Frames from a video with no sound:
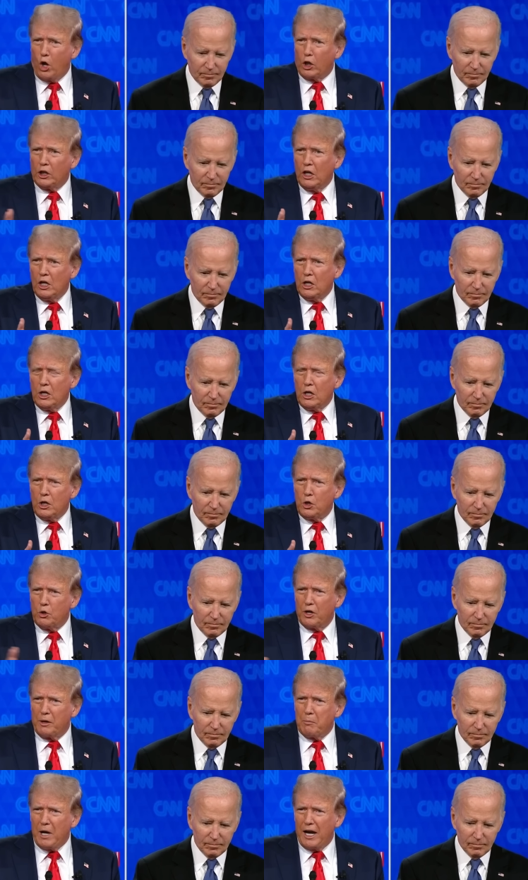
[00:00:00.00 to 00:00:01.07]
Speaker 1: judge him,
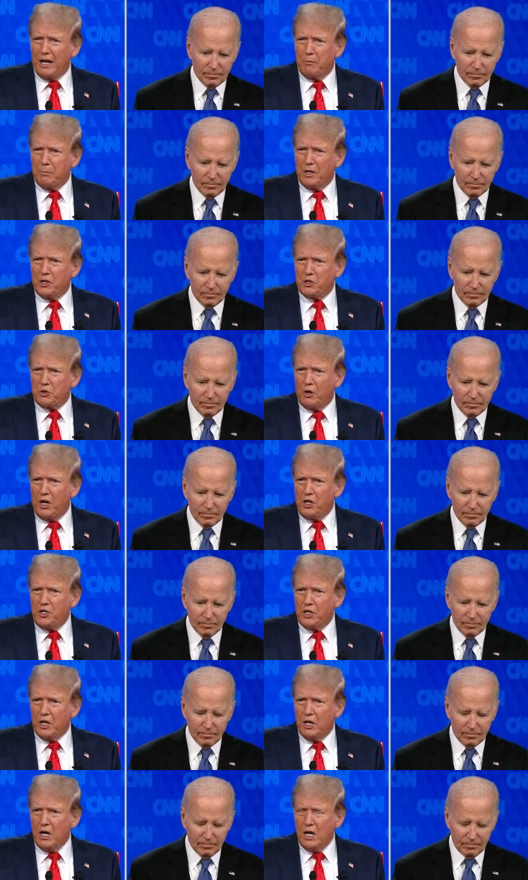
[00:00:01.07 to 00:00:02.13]
I think that
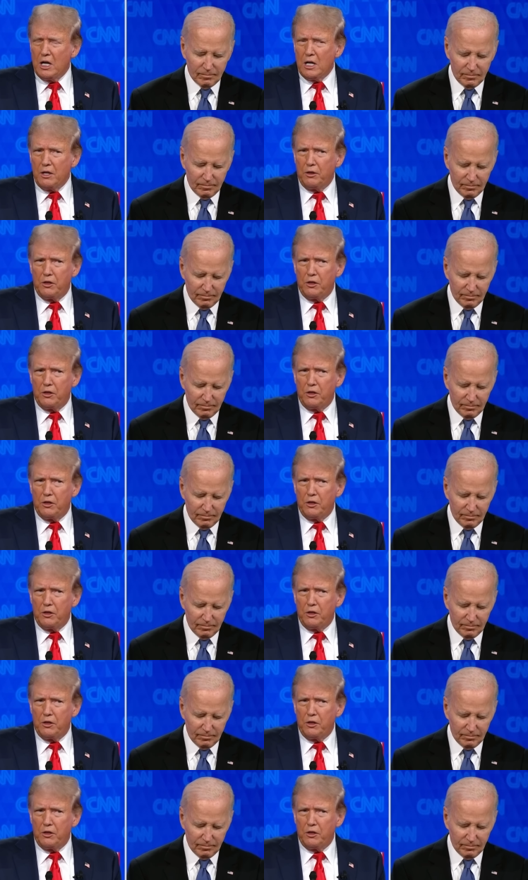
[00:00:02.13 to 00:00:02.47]
the bigger